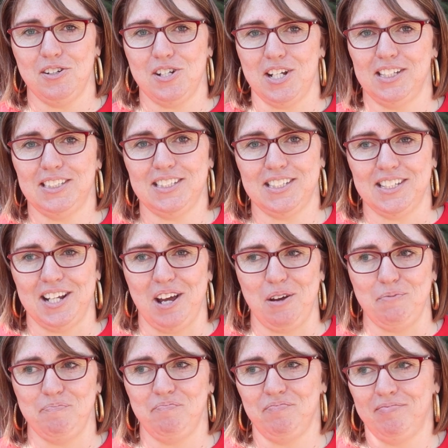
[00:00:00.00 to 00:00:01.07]
just
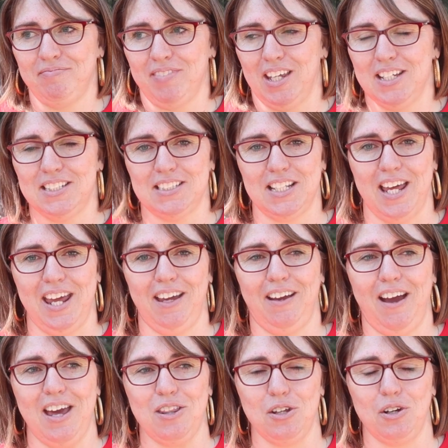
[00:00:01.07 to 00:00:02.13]
It's like
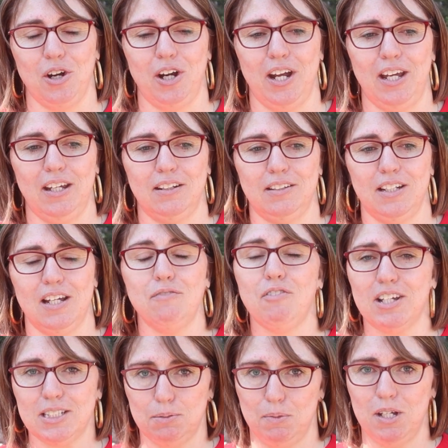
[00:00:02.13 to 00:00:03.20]
either an
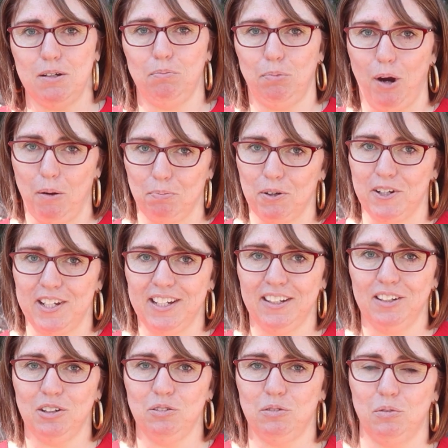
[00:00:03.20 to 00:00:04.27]
investment property
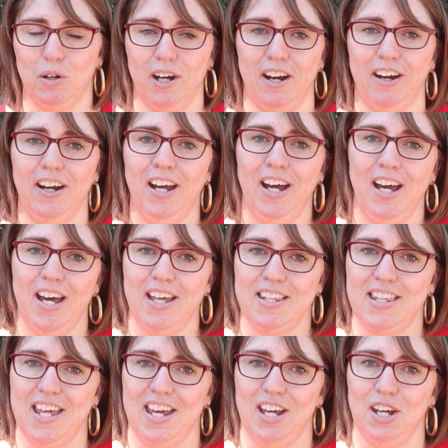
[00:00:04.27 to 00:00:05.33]
where
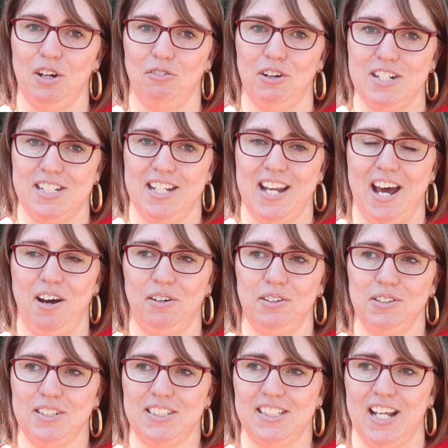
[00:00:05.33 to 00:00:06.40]
they rent it
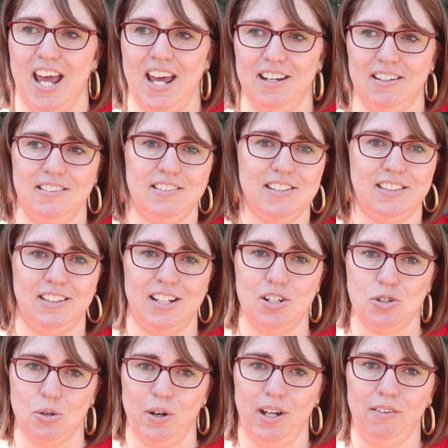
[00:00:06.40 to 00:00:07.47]
out and
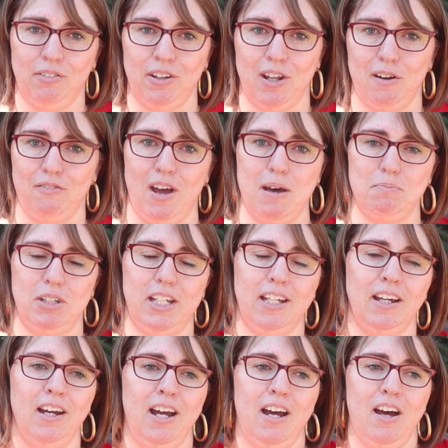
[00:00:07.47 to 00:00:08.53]
enjoy for their family,